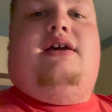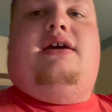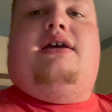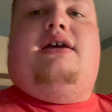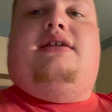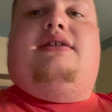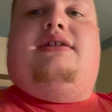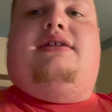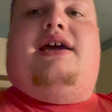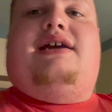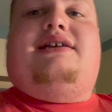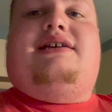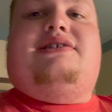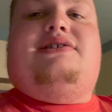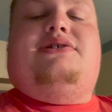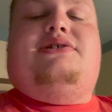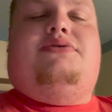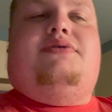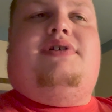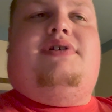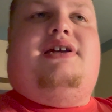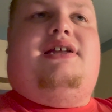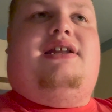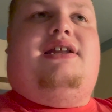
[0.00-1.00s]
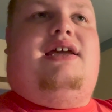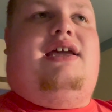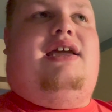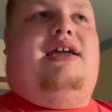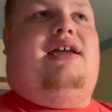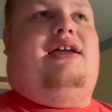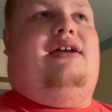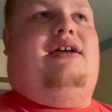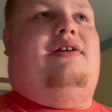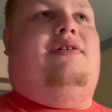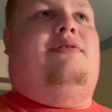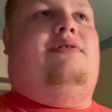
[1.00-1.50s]
next to it,
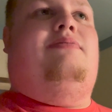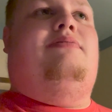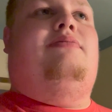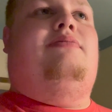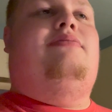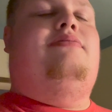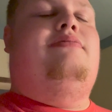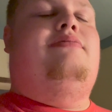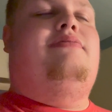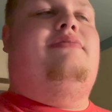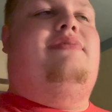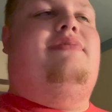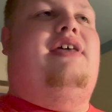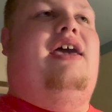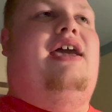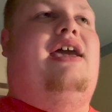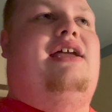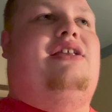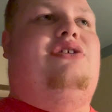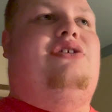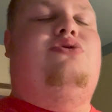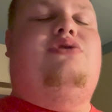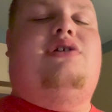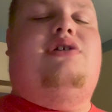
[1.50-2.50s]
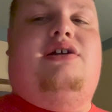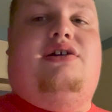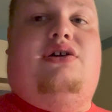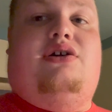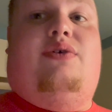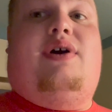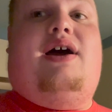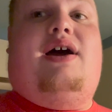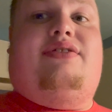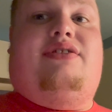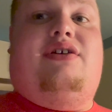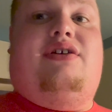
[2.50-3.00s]
and you can
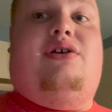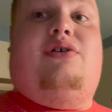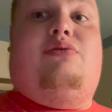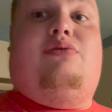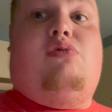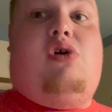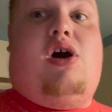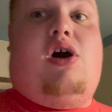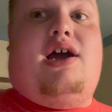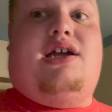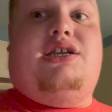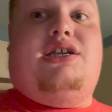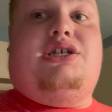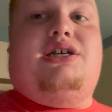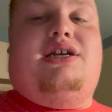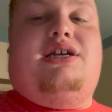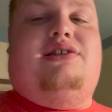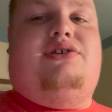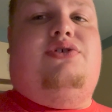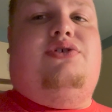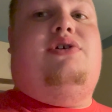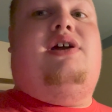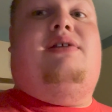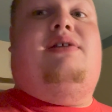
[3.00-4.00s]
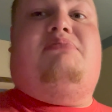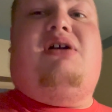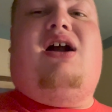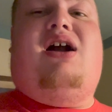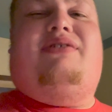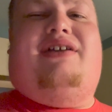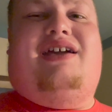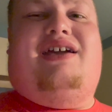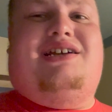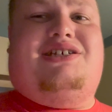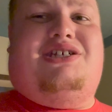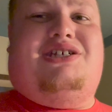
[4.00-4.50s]
go out there and watch, and you could
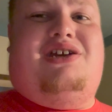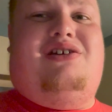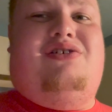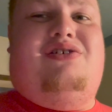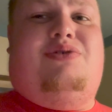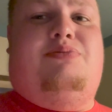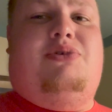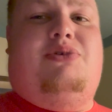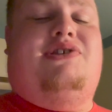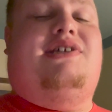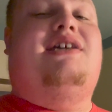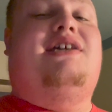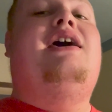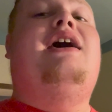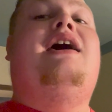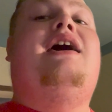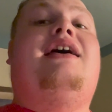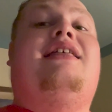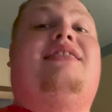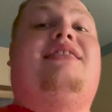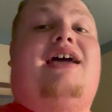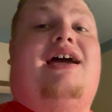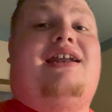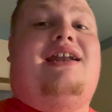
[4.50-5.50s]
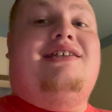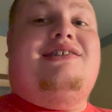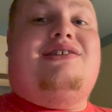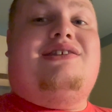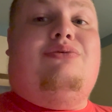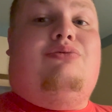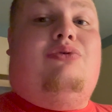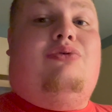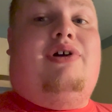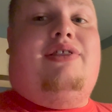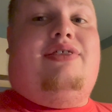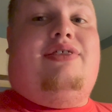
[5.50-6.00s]
probably actually hear the music. That is the
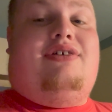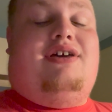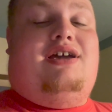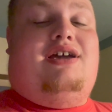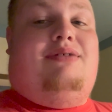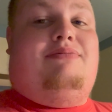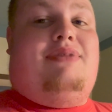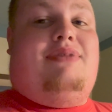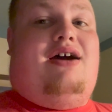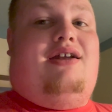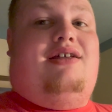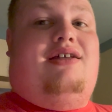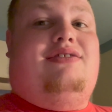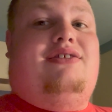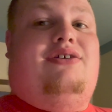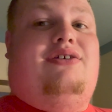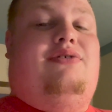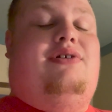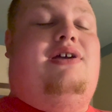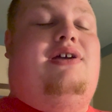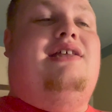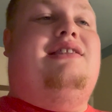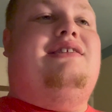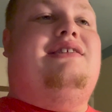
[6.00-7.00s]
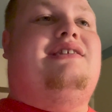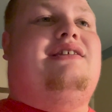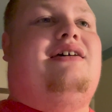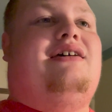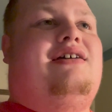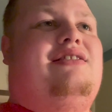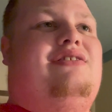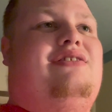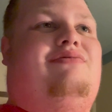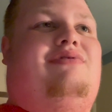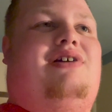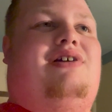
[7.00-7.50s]
one thing about it, though.
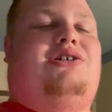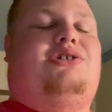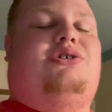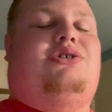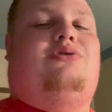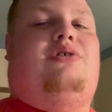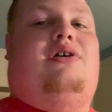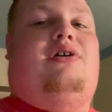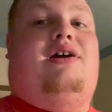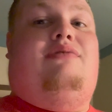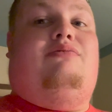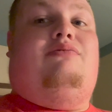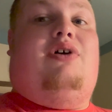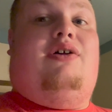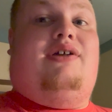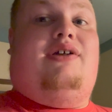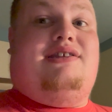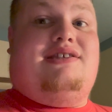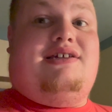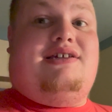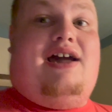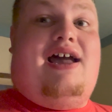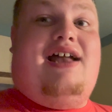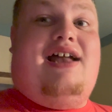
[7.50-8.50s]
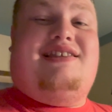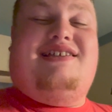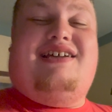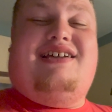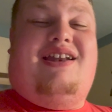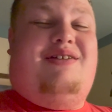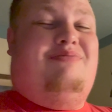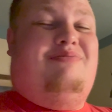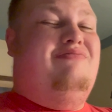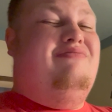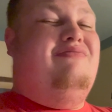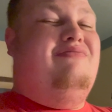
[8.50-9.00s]
Inside the restaurant, while it's
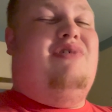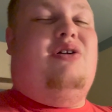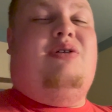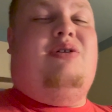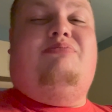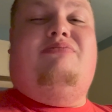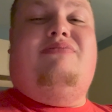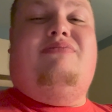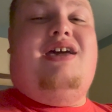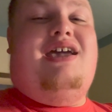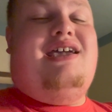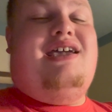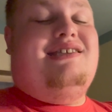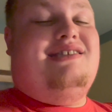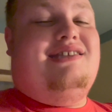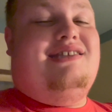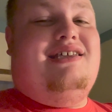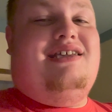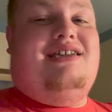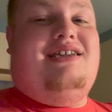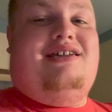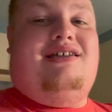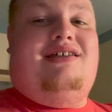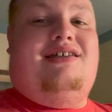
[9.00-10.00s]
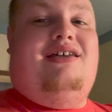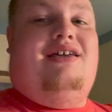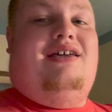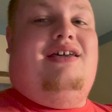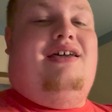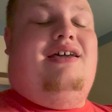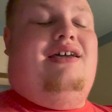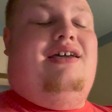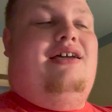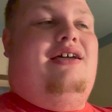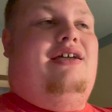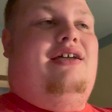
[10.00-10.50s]
got
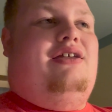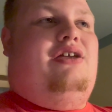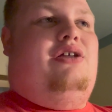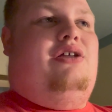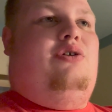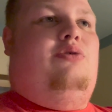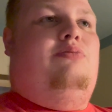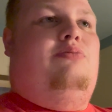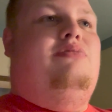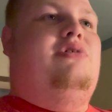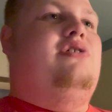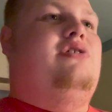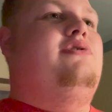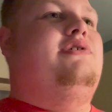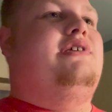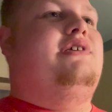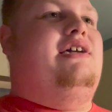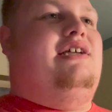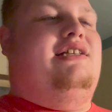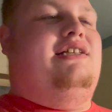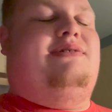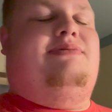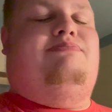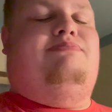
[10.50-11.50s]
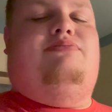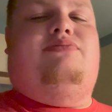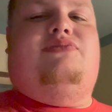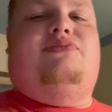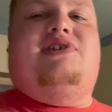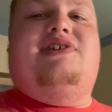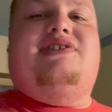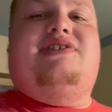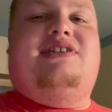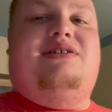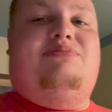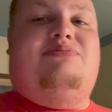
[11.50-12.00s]
amazing, you know, music, it's
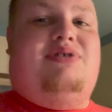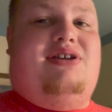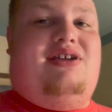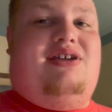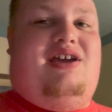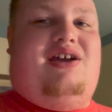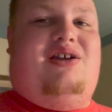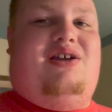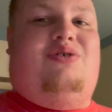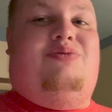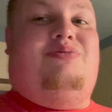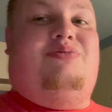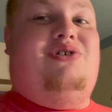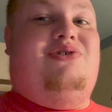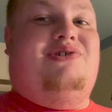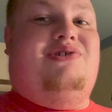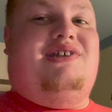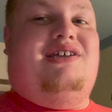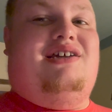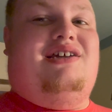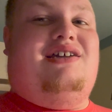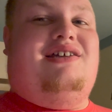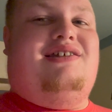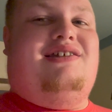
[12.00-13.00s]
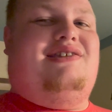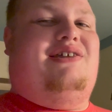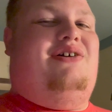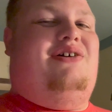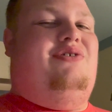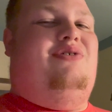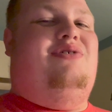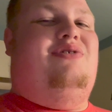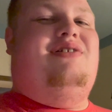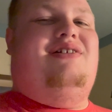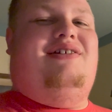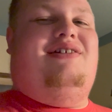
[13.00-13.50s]
Disney piano music. So